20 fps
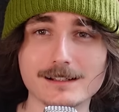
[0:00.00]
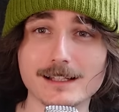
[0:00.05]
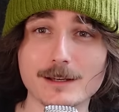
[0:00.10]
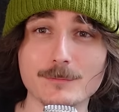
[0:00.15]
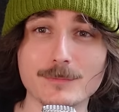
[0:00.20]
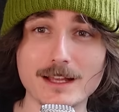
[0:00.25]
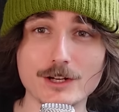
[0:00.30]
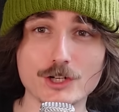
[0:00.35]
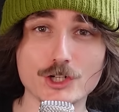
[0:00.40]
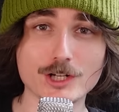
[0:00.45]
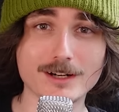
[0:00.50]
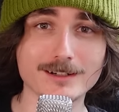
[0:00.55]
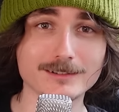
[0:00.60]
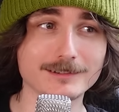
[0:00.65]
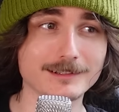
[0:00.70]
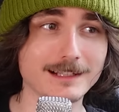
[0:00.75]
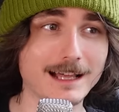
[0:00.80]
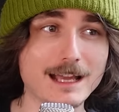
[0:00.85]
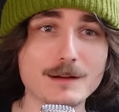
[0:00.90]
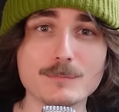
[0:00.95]
claimed that child
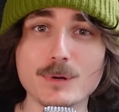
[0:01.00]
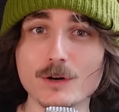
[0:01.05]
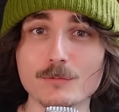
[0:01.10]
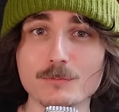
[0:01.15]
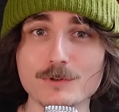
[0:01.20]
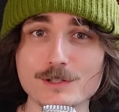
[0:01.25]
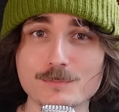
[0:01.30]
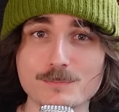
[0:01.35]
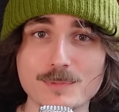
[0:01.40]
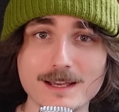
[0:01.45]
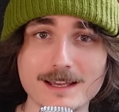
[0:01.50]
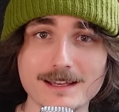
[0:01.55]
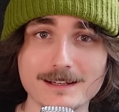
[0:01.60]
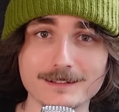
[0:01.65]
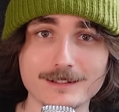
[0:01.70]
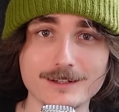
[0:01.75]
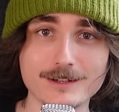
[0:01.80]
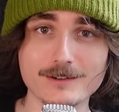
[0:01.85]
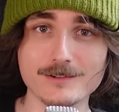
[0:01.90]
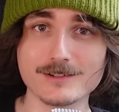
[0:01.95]
labor was being
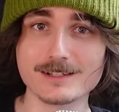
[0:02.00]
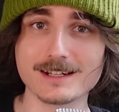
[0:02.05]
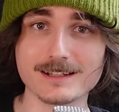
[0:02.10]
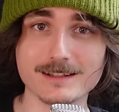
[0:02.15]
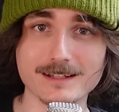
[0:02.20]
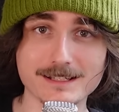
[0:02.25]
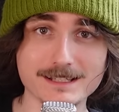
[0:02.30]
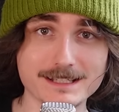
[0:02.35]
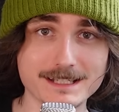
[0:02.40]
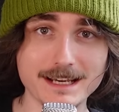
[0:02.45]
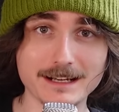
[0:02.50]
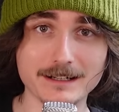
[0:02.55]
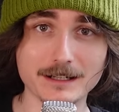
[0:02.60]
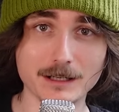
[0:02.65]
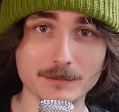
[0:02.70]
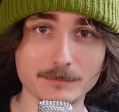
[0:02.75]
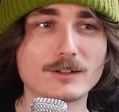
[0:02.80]
used in the setup.